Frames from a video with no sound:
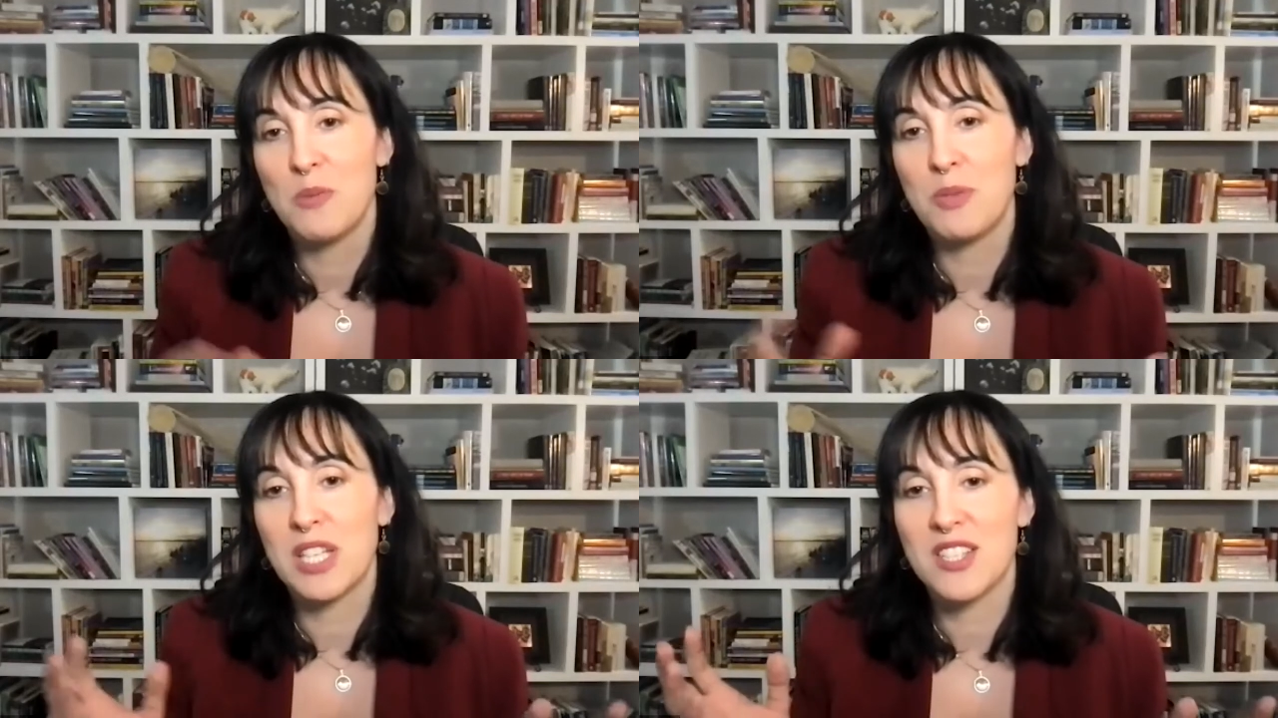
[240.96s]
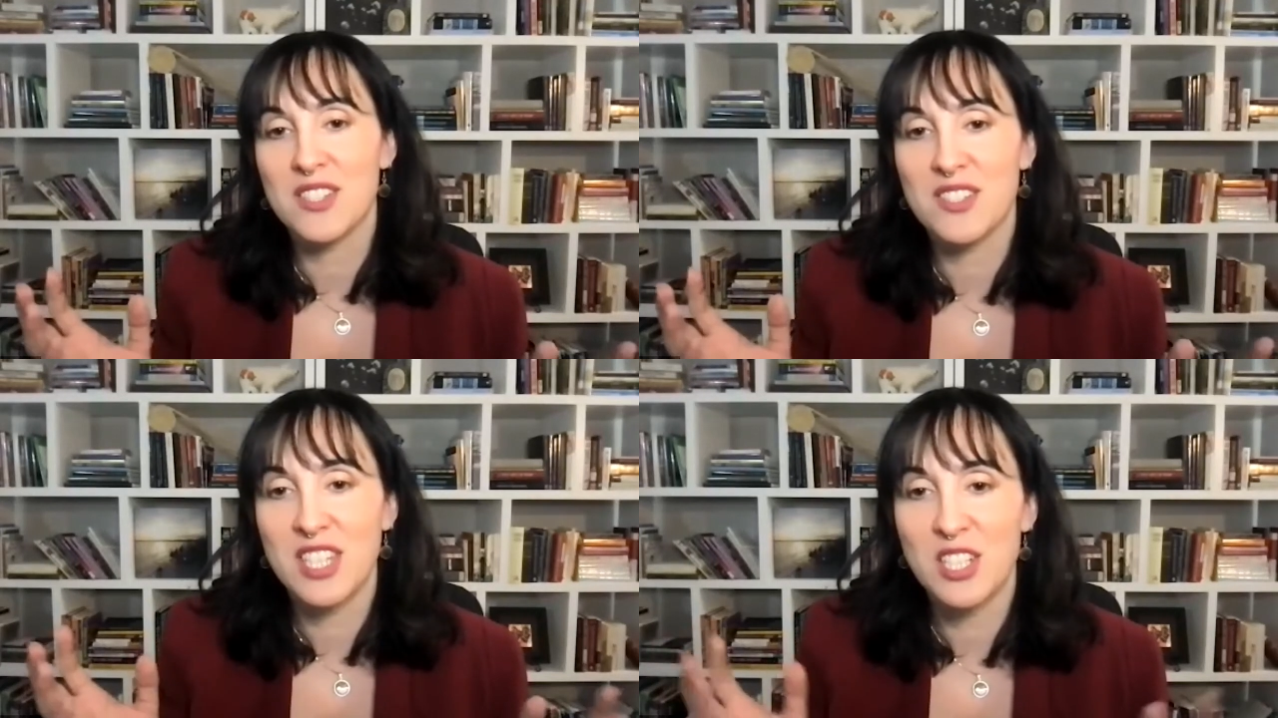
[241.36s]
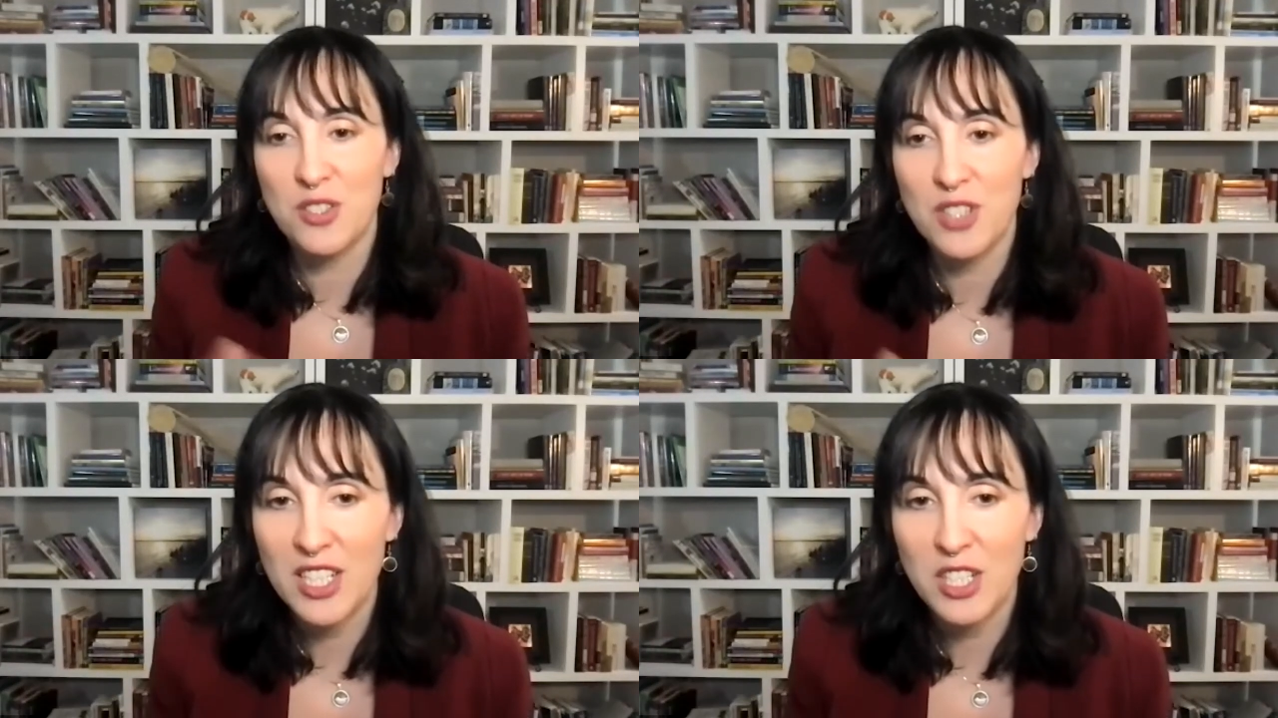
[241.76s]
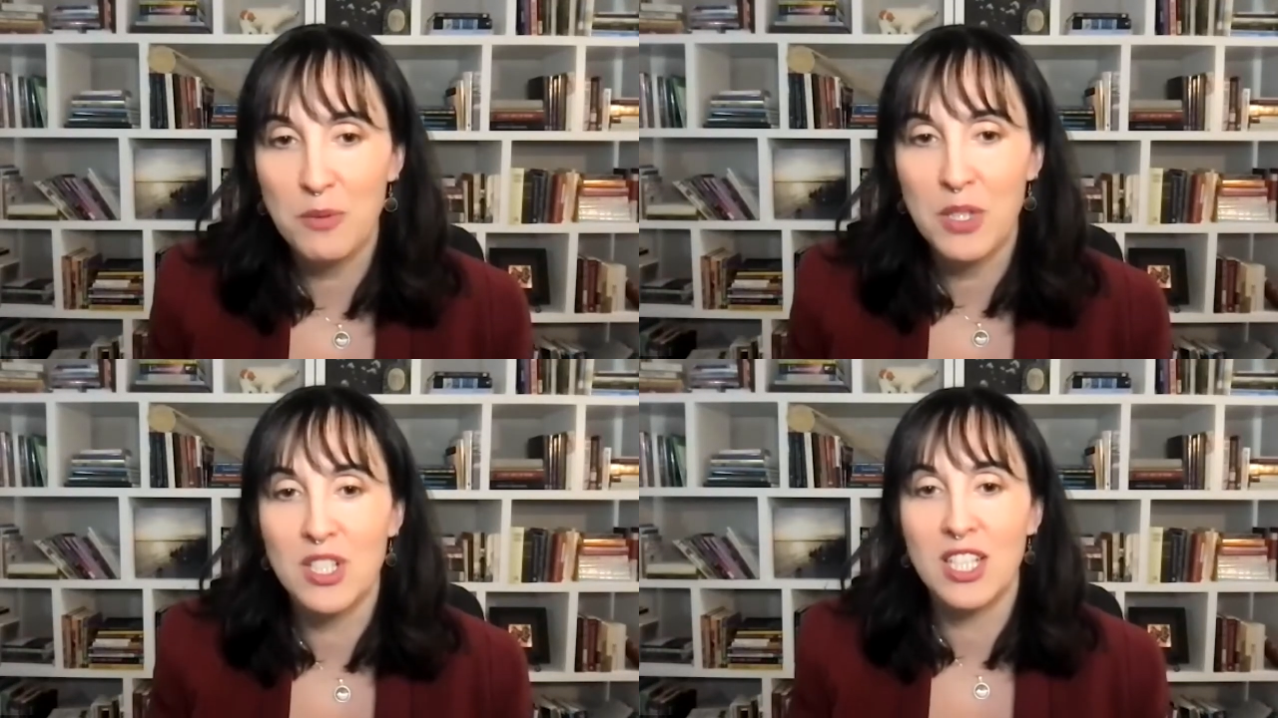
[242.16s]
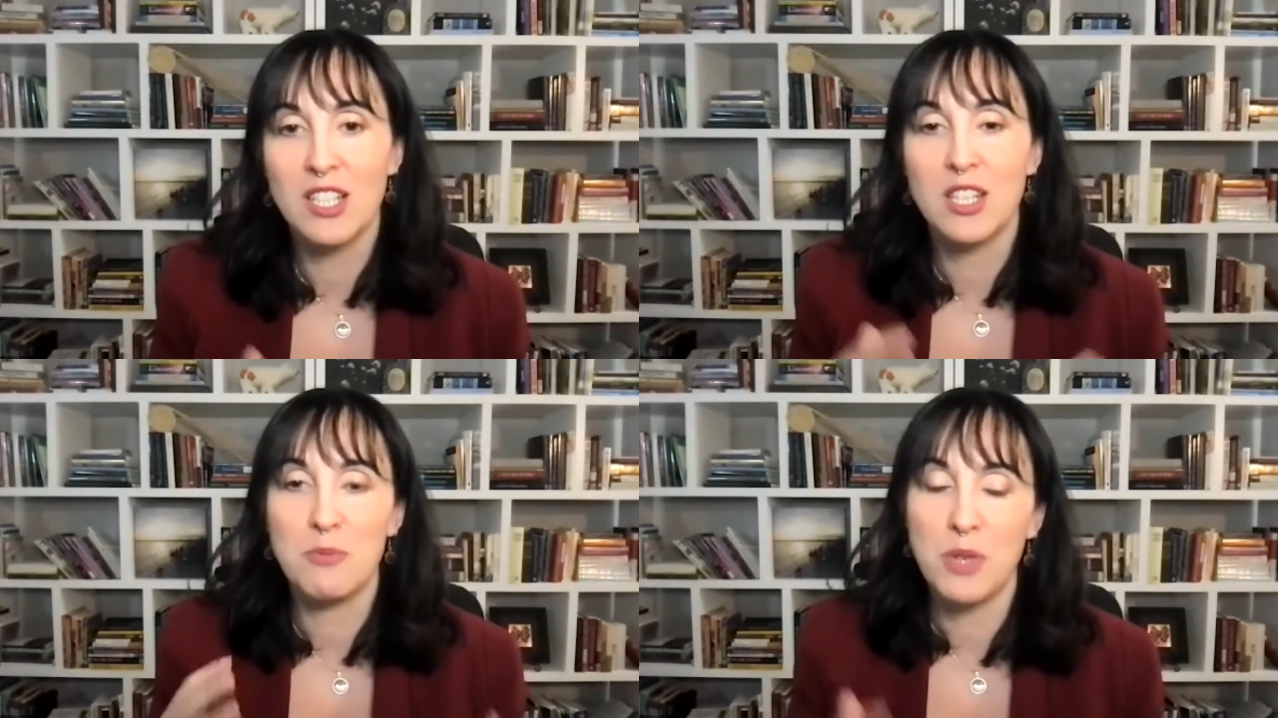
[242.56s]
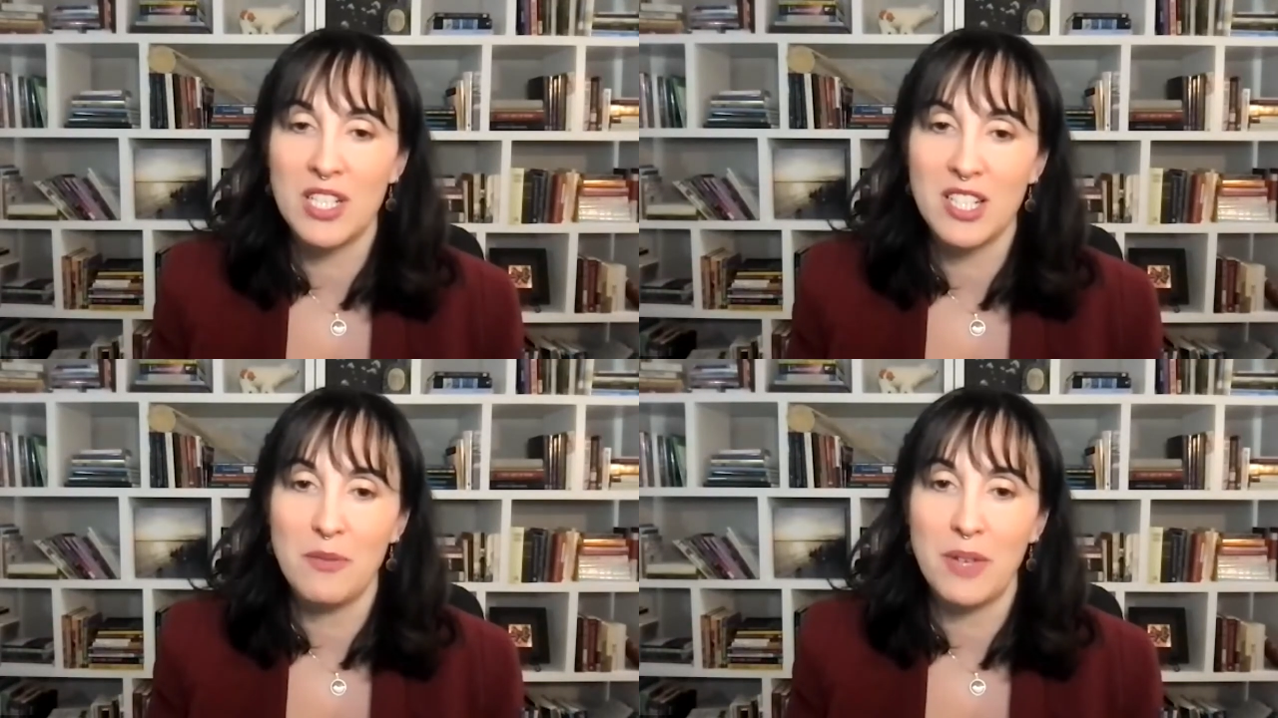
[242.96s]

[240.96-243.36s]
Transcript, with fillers: because they create community, they break down